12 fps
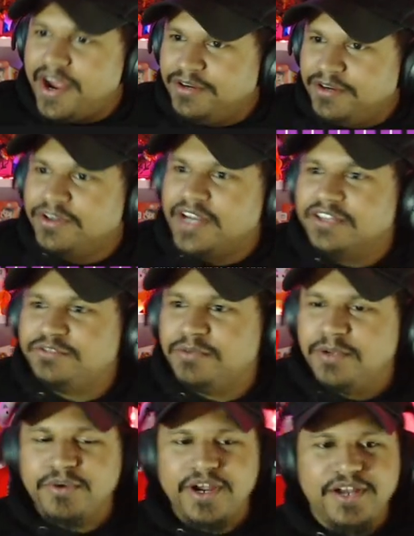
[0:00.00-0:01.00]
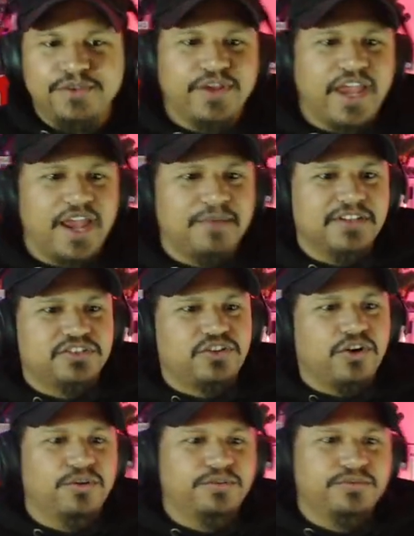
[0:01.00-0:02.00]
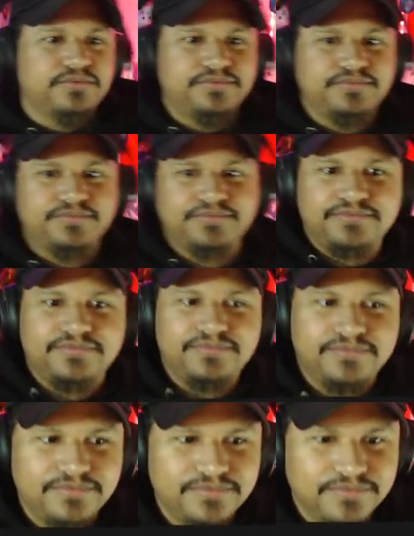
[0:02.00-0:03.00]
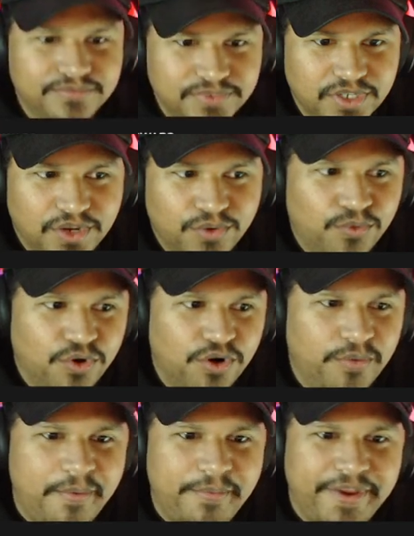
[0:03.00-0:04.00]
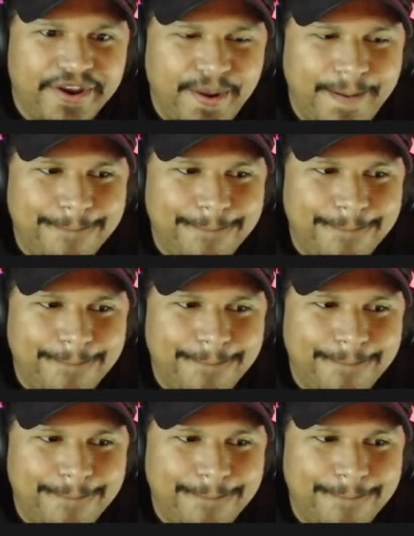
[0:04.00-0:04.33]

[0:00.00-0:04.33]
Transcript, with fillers: new announcement, brand new game. Let's go. World premiere.